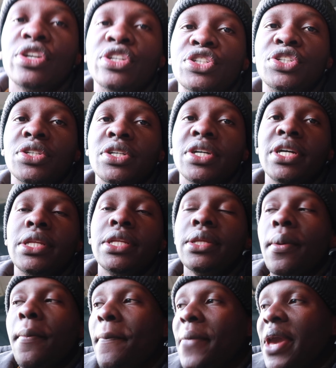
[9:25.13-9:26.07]

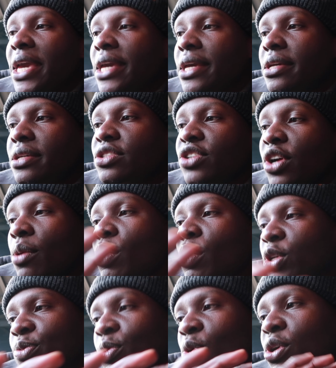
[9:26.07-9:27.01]

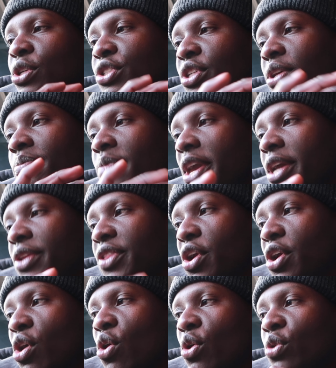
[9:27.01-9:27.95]
Motorsport should make
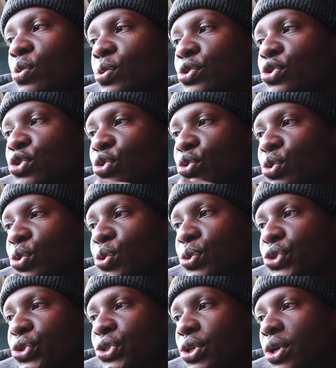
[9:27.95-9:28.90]
their own
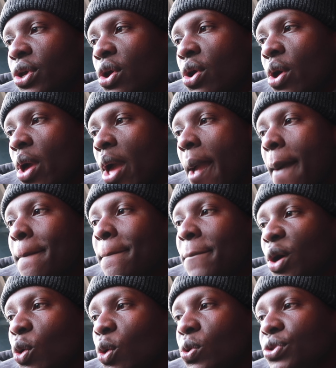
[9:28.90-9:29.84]
screws and
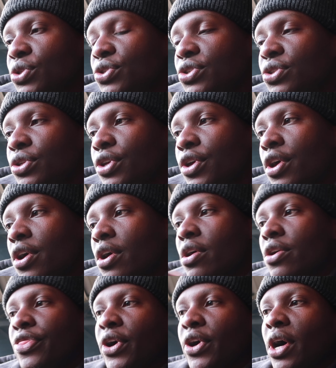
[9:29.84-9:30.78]
bolts.
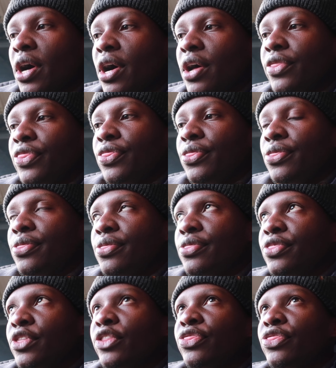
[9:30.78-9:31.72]
The
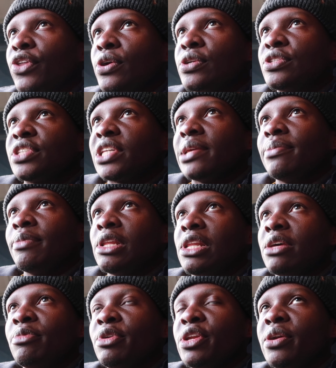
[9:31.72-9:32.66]

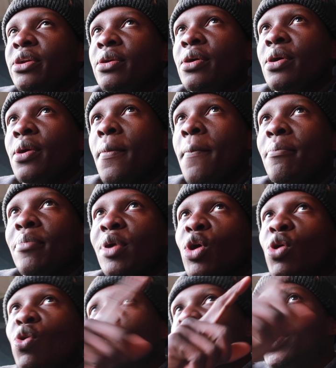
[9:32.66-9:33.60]
13mm
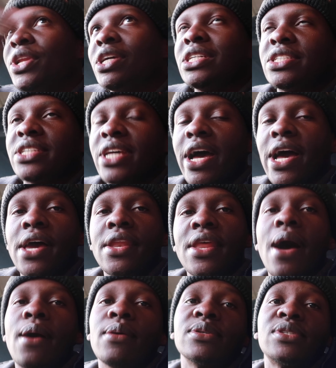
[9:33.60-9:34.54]
bolt on each side,
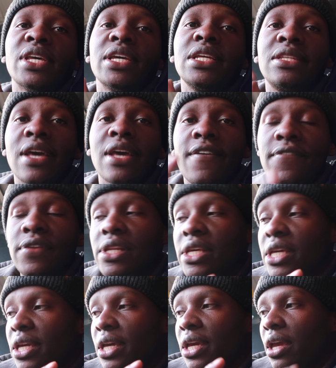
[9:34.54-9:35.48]
I would say
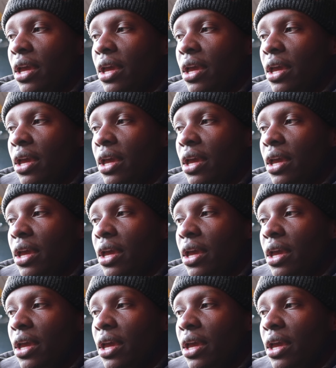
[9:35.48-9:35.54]
definitely